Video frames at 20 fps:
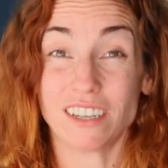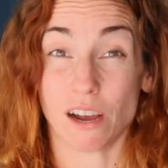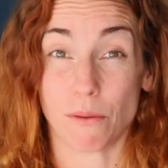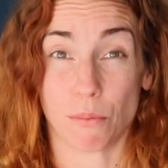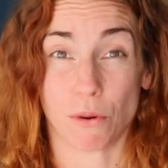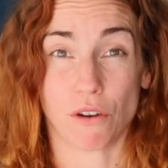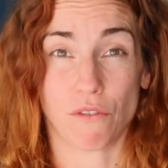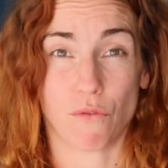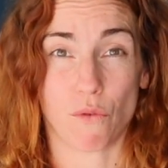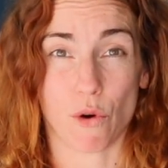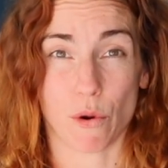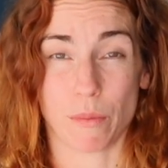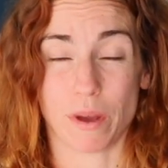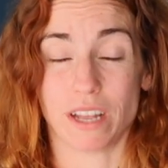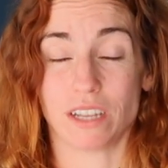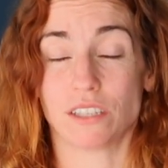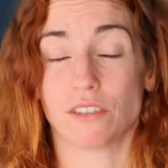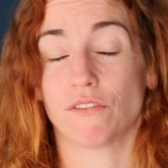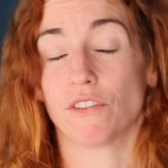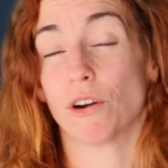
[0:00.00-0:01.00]
of
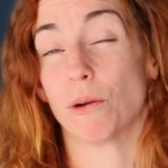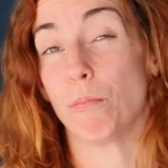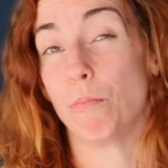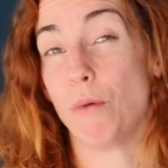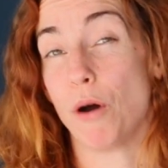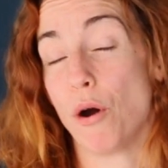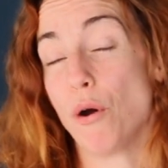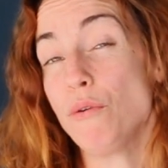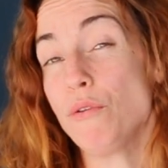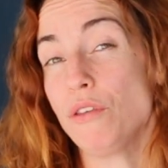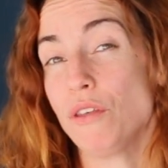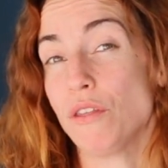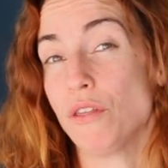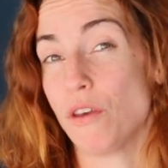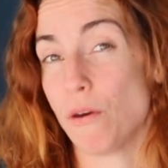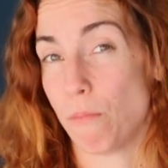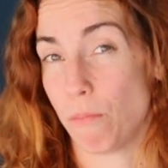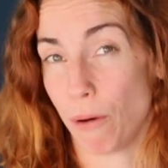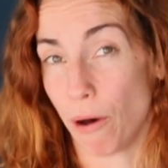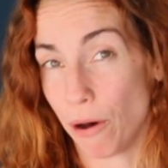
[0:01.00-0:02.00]
performance for both
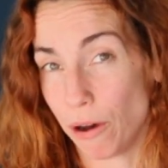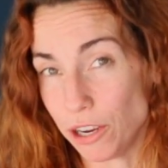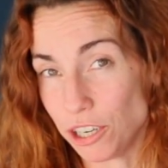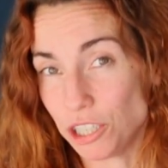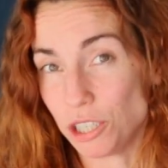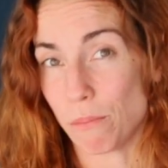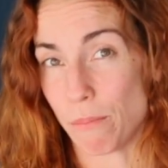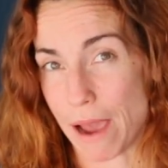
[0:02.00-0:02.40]
the push